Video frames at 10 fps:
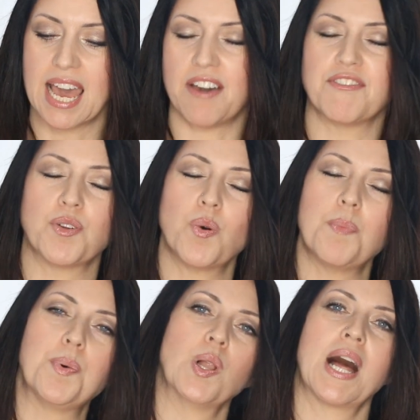if you
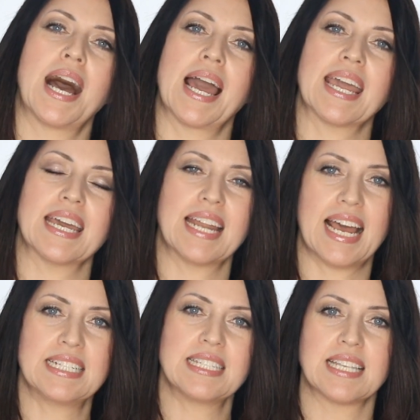apply an
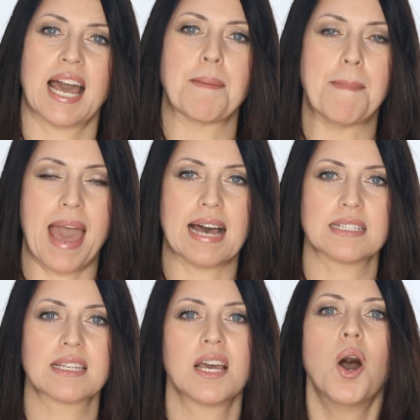enzyme
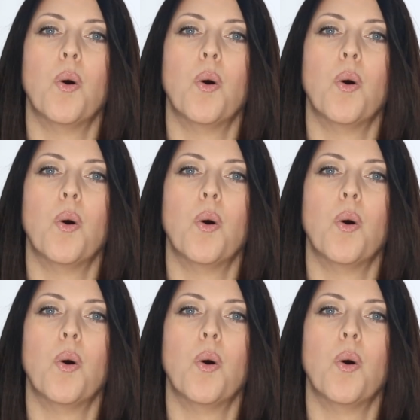mask,